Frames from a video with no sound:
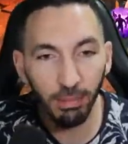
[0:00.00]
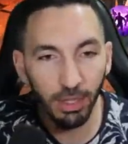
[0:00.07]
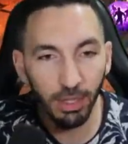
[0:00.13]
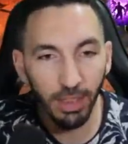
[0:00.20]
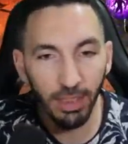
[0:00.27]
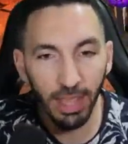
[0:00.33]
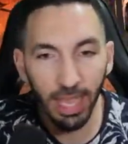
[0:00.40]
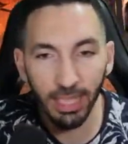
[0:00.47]
Look
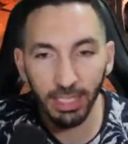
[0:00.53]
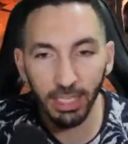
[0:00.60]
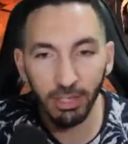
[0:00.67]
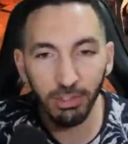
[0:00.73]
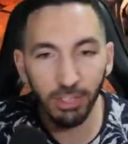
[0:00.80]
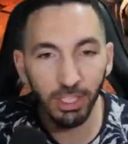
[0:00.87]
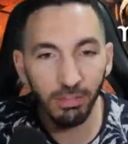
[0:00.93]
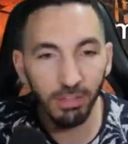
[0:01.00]
at that,
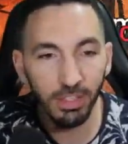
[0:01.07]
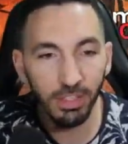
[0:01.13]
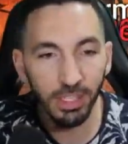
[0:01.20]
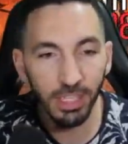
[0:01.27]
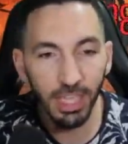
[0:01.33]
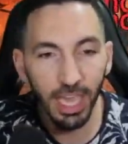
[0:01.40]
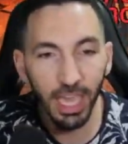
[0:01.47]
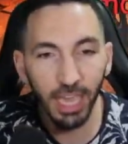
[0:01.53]
decreased defense
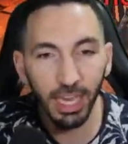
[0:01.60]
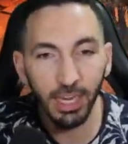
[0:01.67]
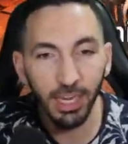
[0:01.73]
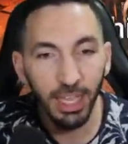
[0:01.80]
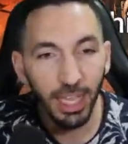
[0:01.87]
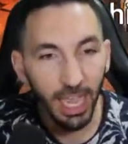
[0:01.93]
again.